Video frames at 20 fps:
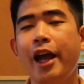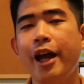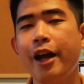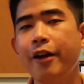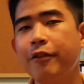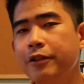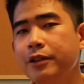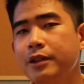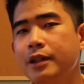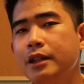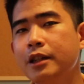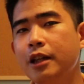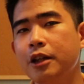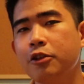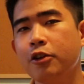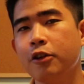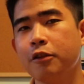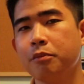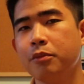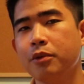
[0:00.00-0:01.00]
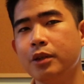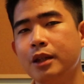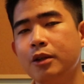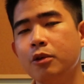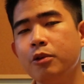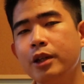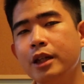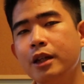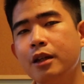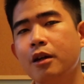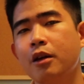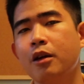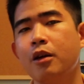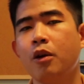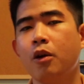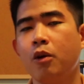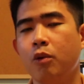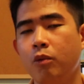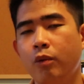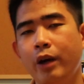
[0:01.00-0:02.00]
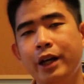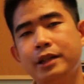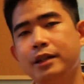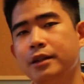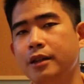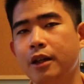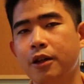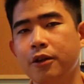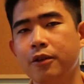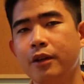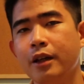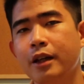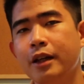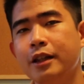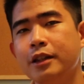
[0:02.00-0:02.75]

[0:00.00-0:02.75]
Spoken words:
Everything that you have been doing, write it down.